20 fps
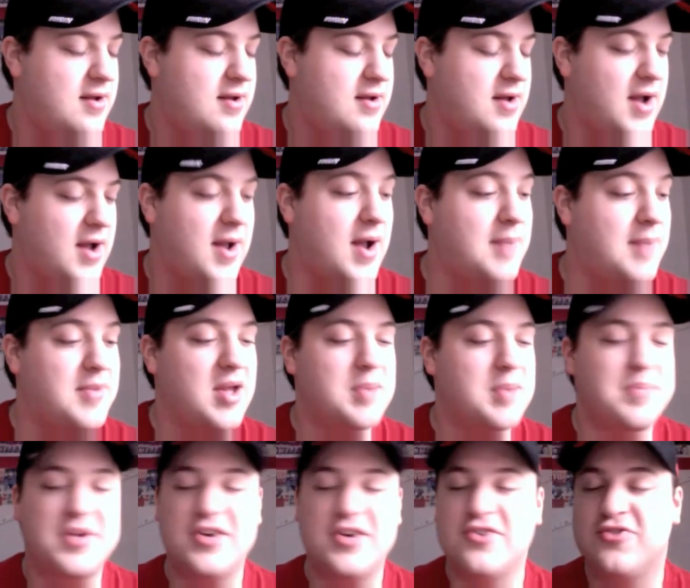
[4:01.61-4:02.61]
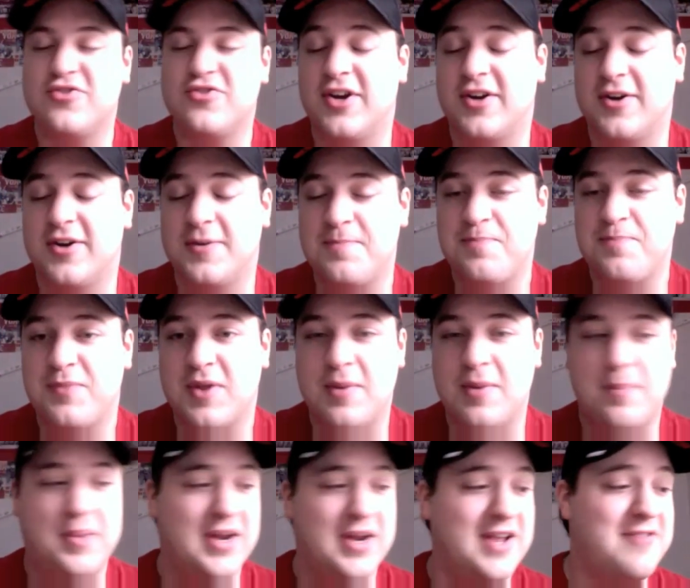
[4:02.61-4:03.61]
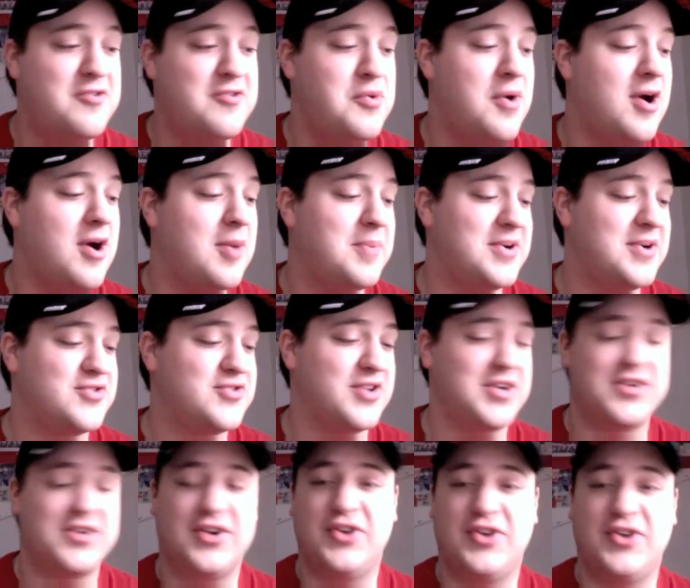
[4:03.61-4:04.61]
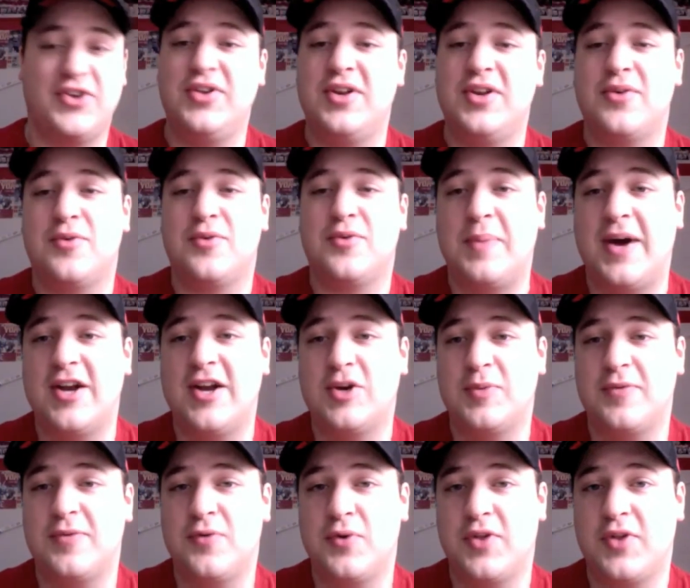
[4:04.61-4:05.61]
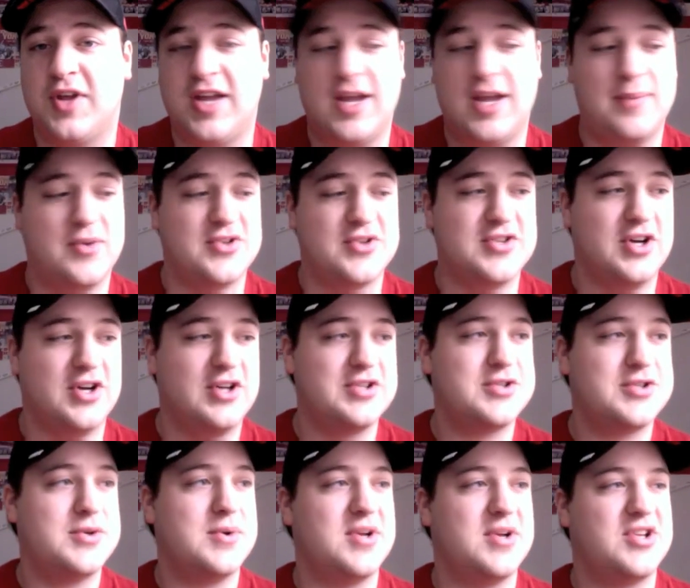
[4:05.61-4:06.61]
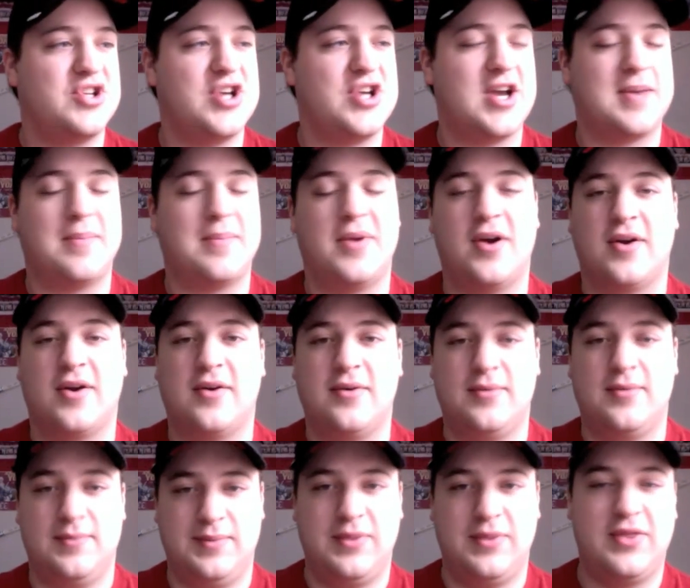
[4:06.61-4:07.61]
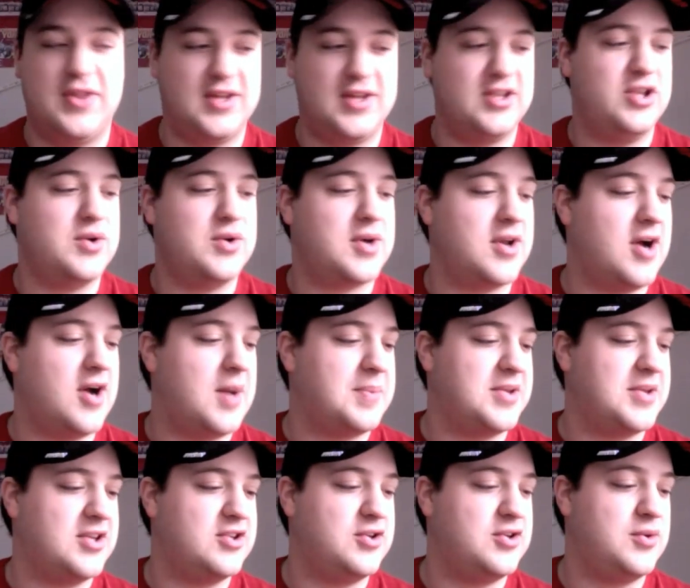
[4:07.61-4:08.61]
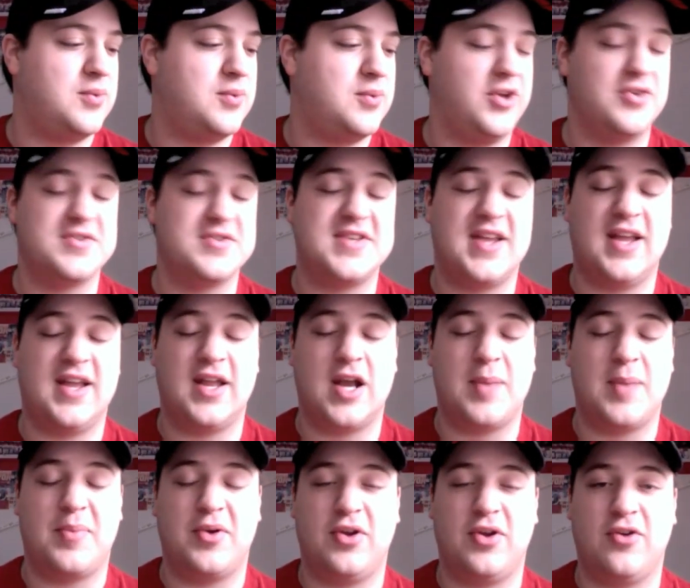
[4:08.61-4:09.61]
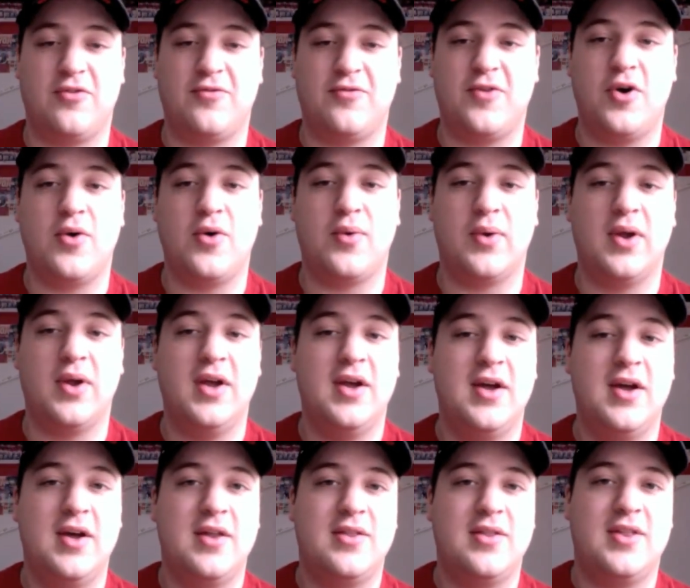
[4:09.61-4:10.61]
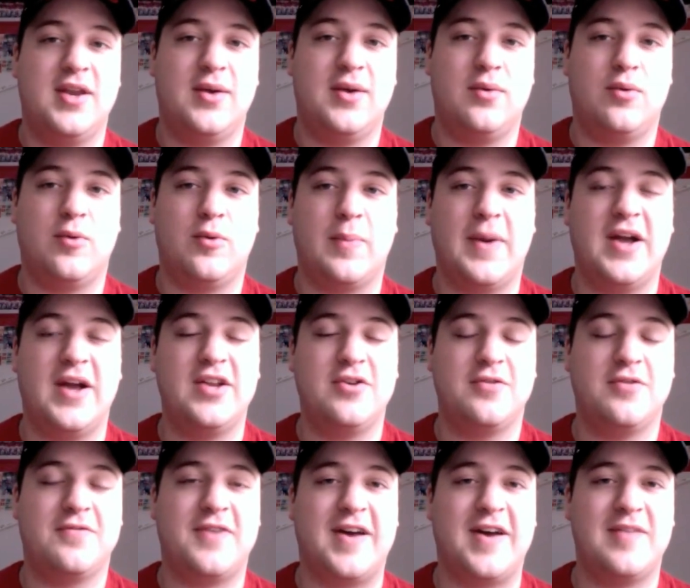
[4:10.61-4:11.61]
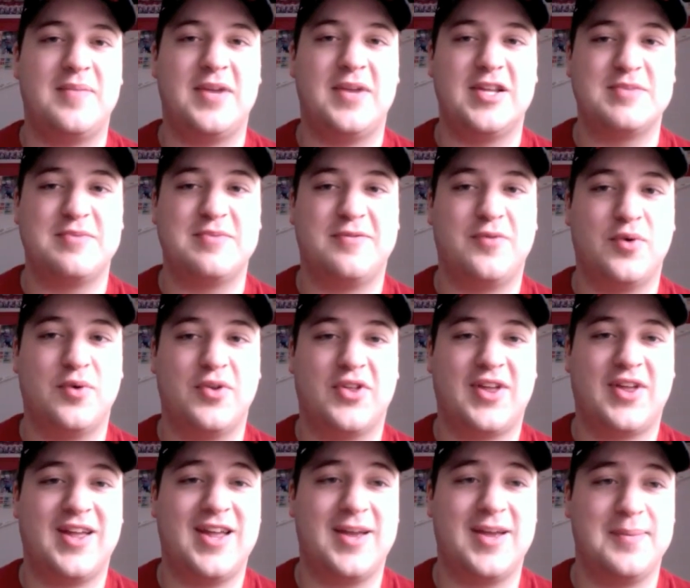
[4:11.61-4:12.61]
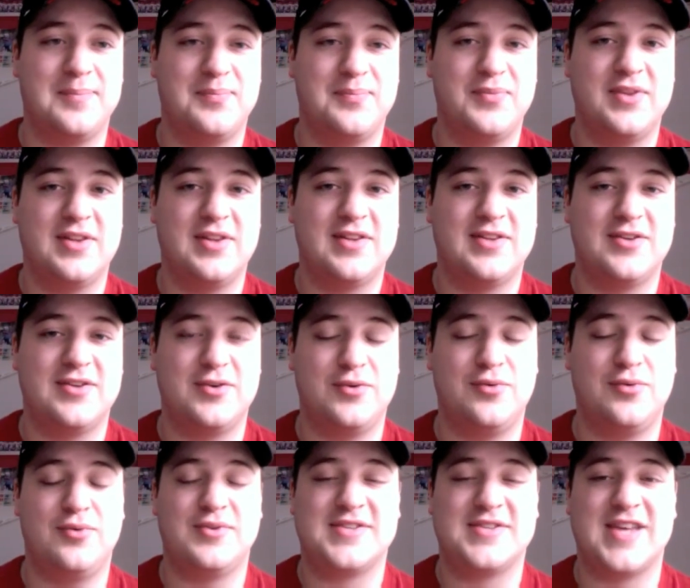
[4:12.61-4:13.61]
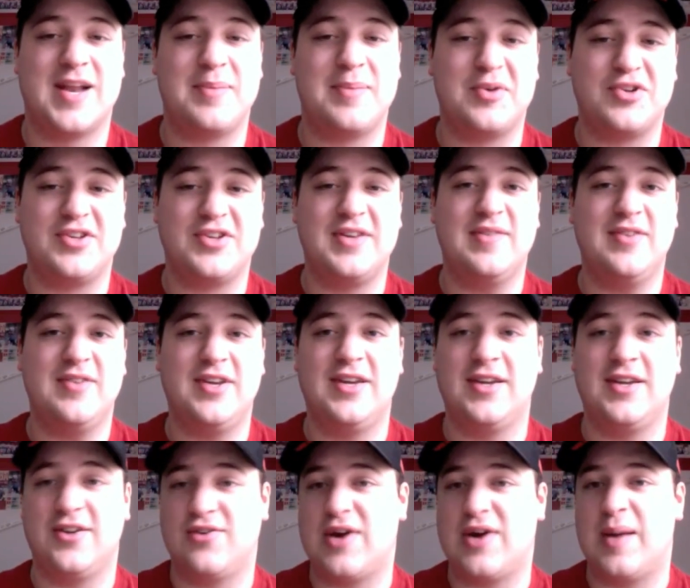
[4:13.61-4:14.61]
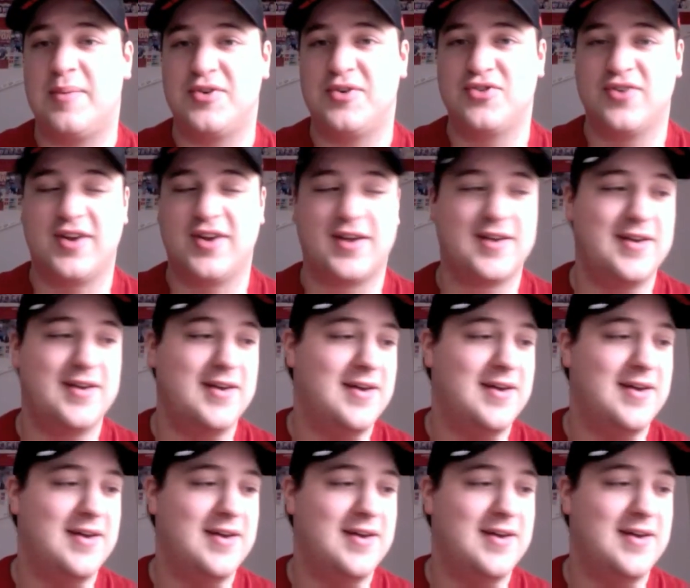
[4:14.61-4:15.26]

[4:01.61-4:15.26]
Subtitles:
I'm not a beer drinker, but if you are a beer drinker and you need a reminder before the game, there's also a check mark thing that you can opt into when you're setting it up on your phone that it will remind you 5 minutes before the game to set up your TV and grab a drink.